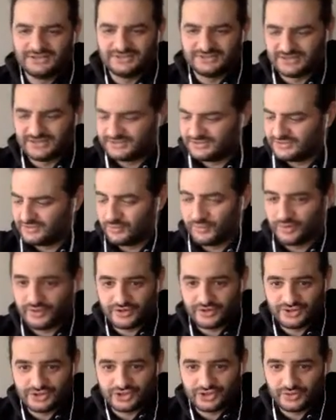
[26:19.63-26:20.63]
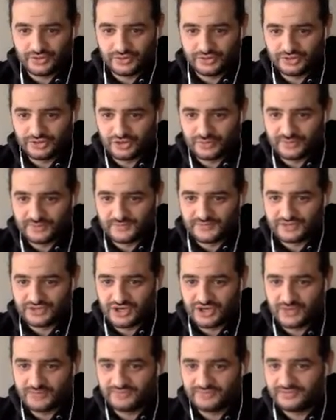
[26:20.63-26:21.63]
Dudley worries you in terms of
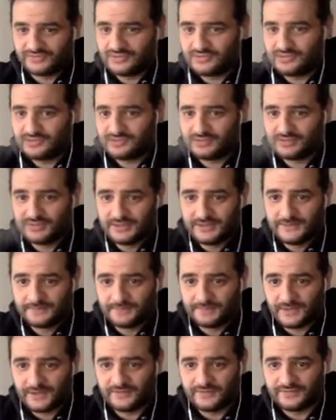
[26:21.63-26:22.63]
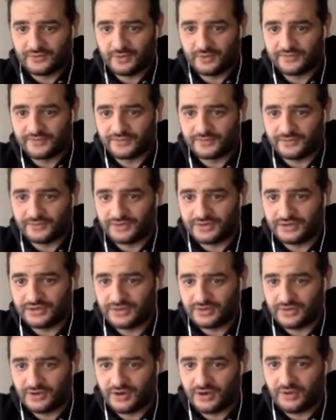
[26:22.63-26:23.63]
chumps. If no
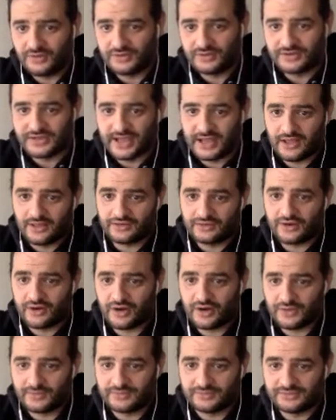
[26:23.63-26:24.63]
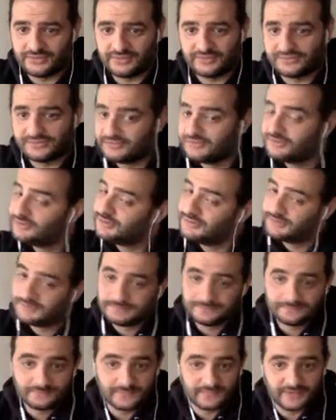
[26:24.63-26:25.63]
Fareed, all the Gallinari, please.
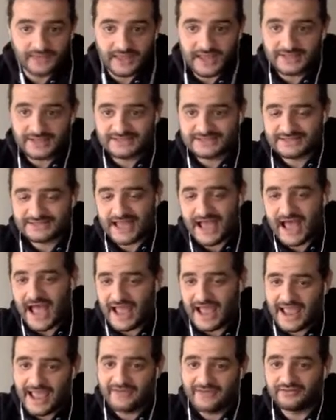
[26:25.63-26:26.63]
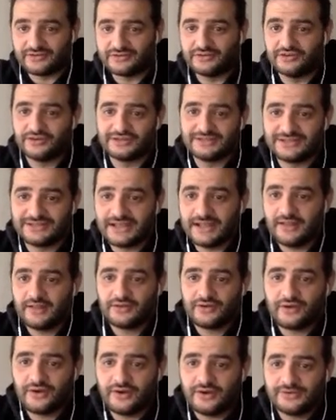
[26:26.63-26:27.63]
I haven't looked at
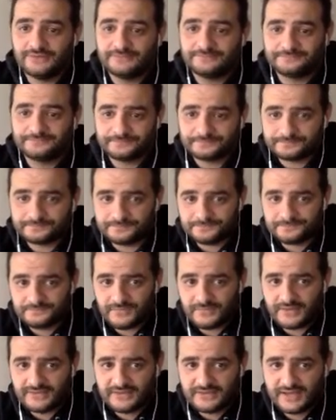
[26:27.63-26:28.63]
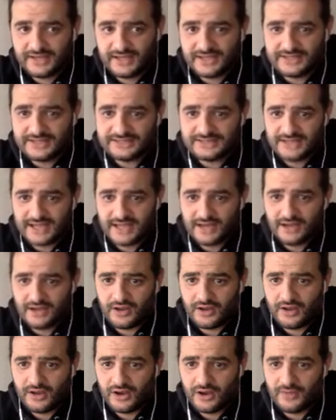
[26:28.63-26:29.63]
Gallinari today. He's not
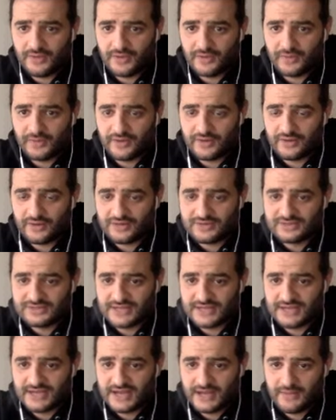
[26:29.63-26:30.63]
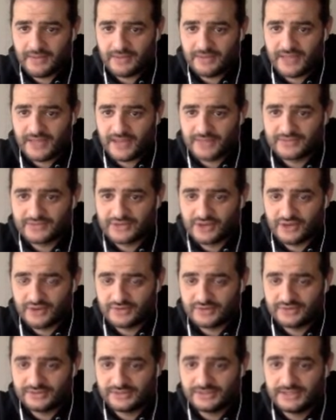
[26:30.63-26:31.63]
on my radar. He's not in any of my lineups
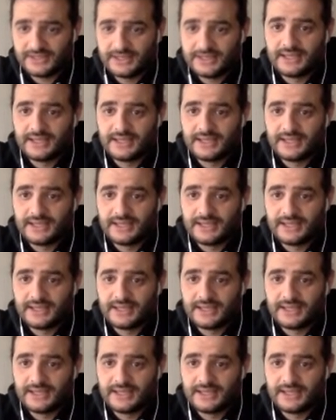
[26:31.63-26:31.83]
currently.